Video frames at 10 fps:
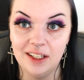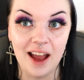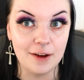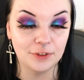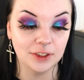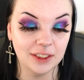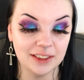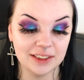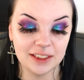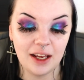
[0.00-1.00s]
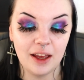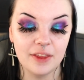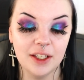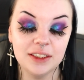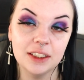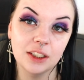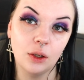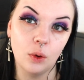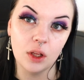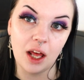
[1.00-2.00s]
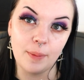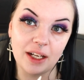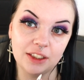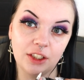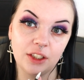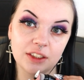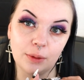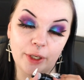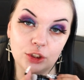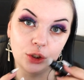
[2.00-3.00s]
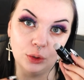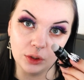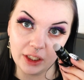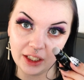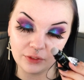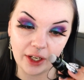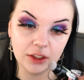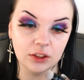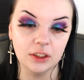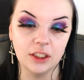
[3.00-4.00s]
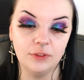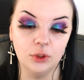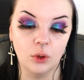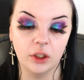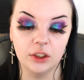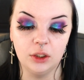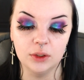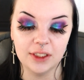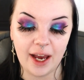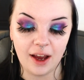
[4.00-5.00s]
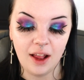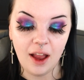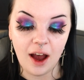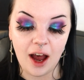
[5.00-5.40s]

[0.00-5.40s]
effortless. This is going to hold a lot of bacteria, so make sure you clean it regularly if you are going to use that.